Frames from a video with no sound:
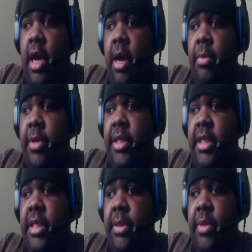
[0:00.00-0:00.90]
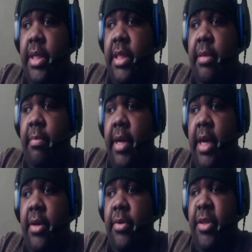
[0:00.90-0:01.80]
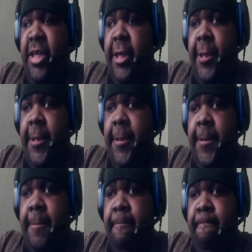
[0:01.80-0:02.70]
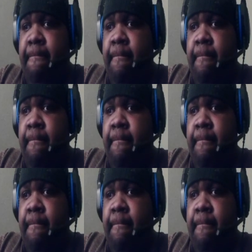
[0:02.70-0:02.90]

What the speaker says: I want to see what it's about and